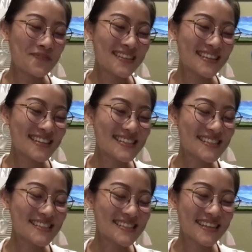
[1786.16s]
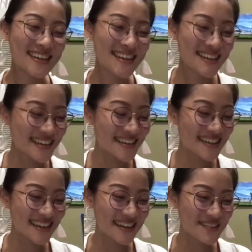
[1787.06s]
It's,
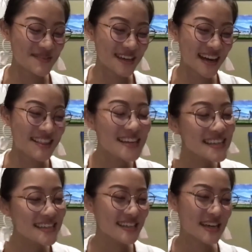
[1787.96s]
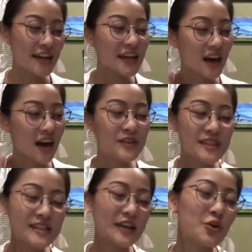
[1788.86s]
I think,
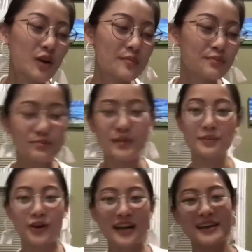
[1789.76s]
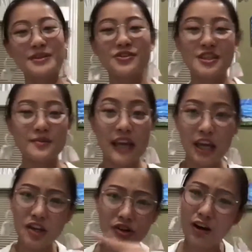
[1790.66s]
obviously I don't want to point at administration and be like,
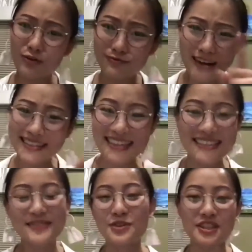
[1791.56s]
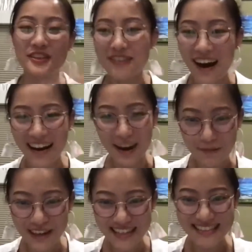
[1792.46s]
you're all racist, which they're not,
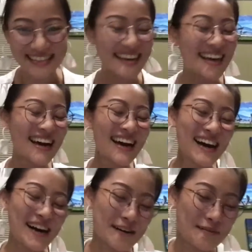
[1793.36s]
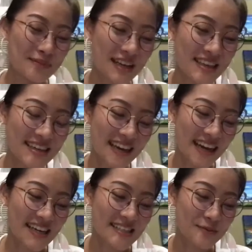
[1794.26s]
obviously. But I think
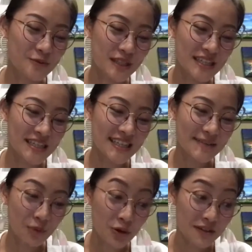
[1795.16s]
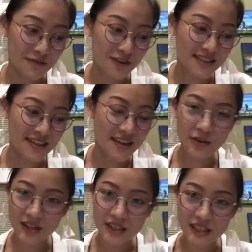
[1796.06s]
that it's really important for us to think
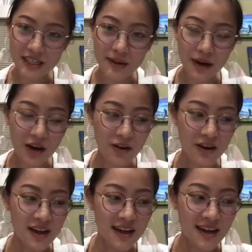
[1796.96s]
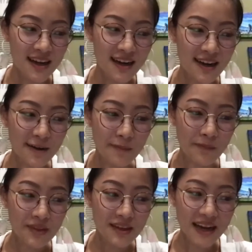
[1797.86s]
critically about
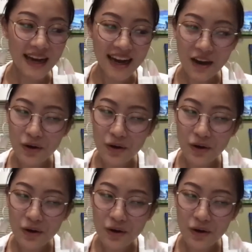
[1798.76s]
how